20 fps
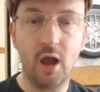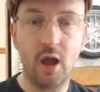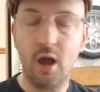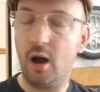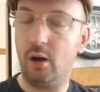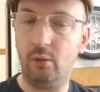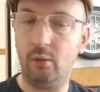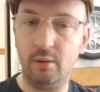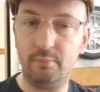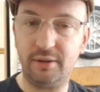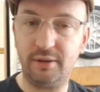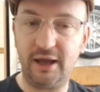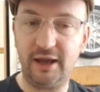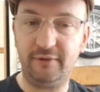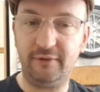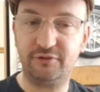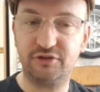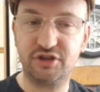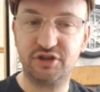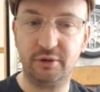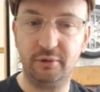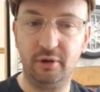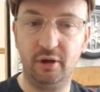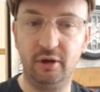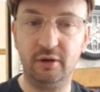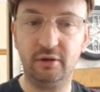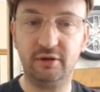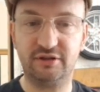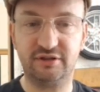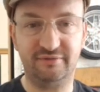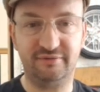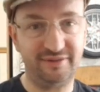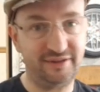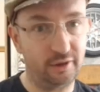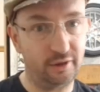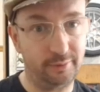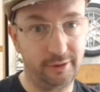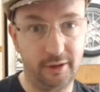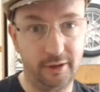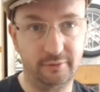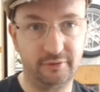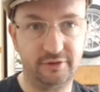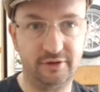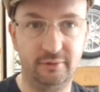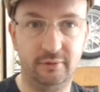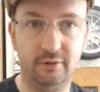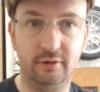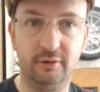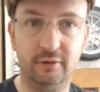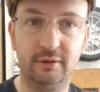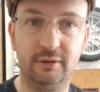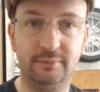I won't play it for too long because the video will be going too long.